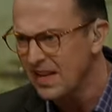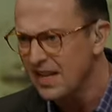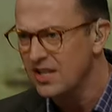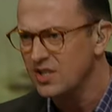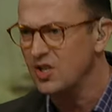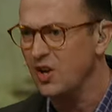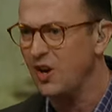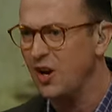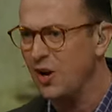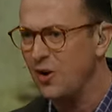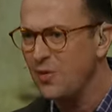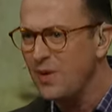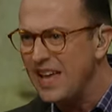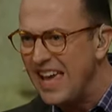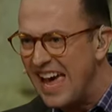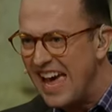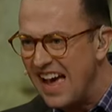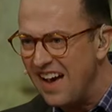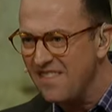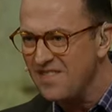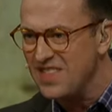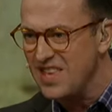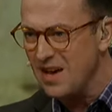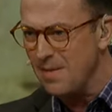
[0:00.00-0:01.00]
So here we
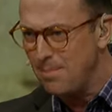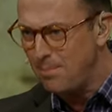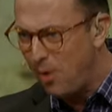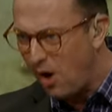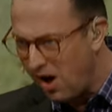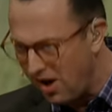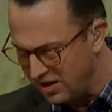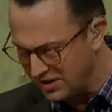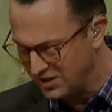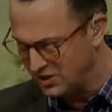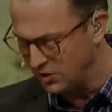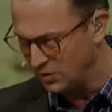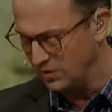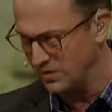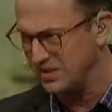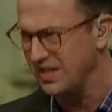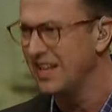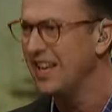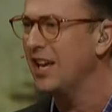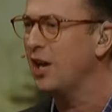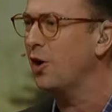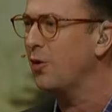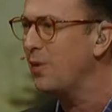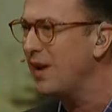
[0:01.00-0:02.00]
have the apostles,
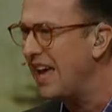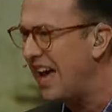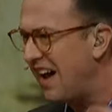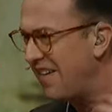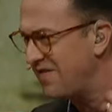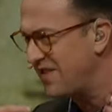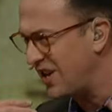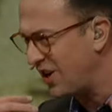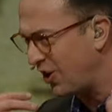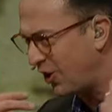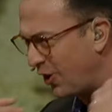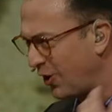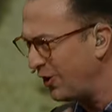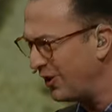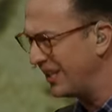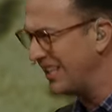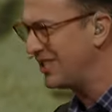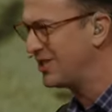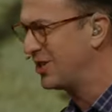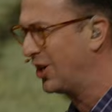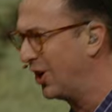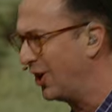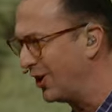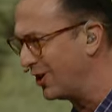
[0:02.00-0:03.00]
here we have the early
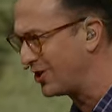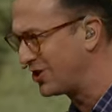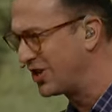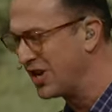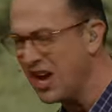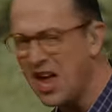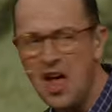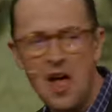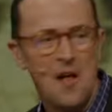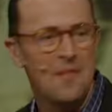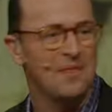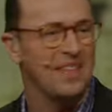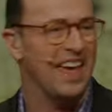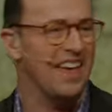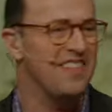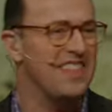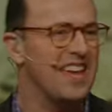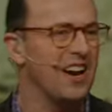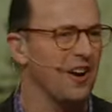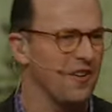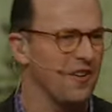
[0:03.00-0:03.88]
church and they